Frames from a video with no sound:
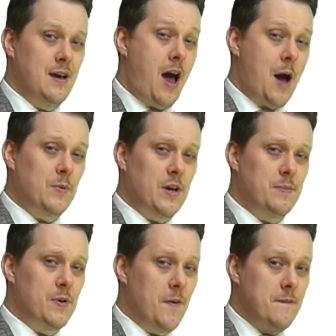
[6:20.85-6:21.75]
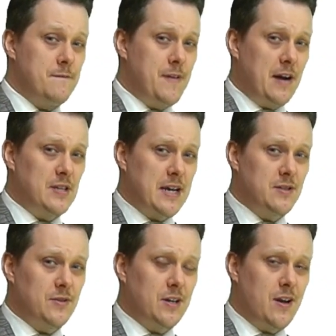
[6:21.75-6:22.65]
I'm going to put 5 seconds
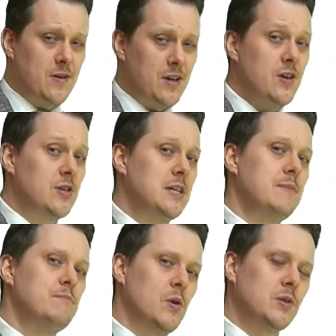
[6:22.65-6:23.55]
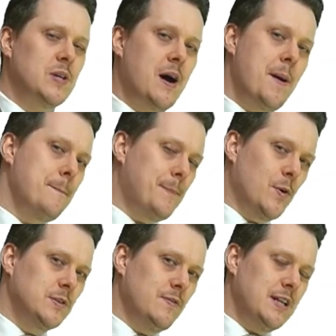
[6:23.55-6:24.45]
on the clock. You need more time,
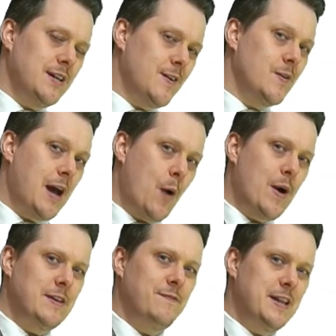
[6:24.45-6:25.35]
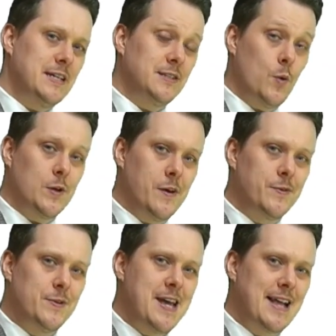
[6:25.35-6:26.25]
pause the video, and when you're finished, we'll go
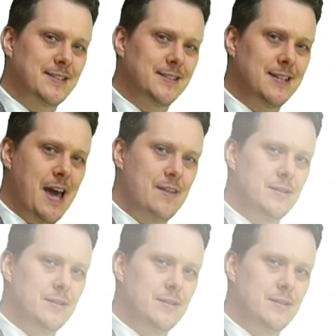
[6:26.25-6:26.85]
through the answers together.